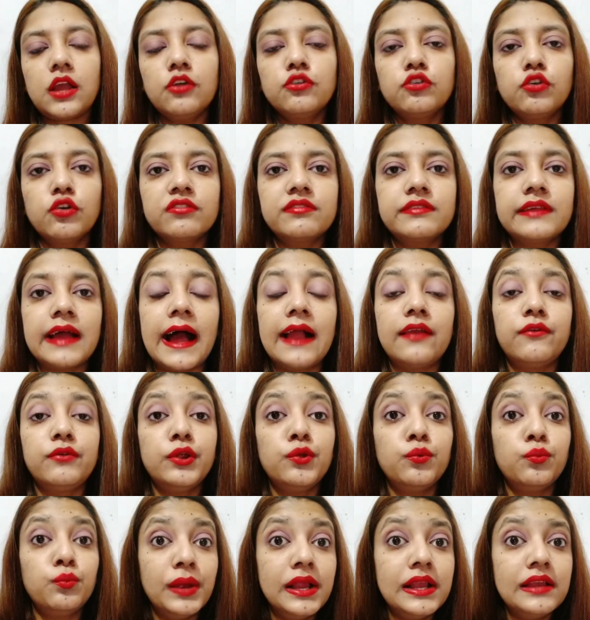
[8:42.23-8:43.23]
your
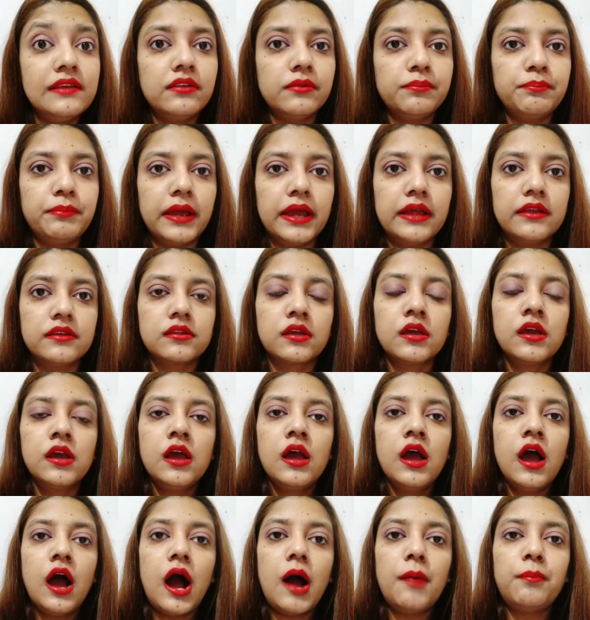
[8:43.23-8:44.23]
salary will depend
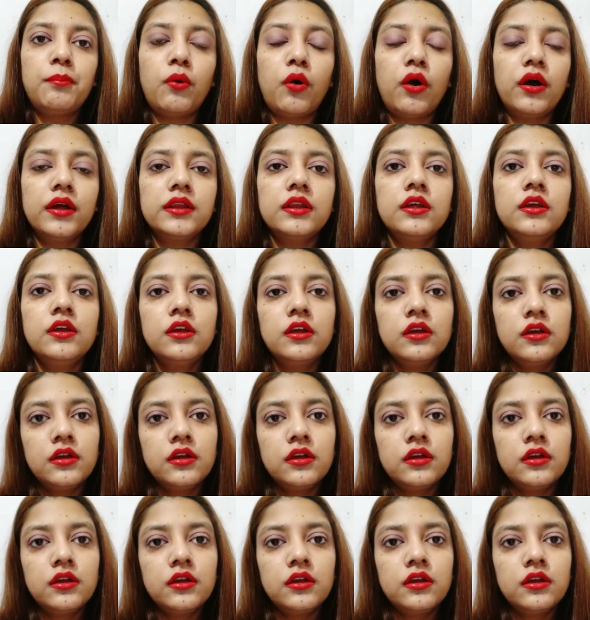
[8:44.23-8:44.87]
upon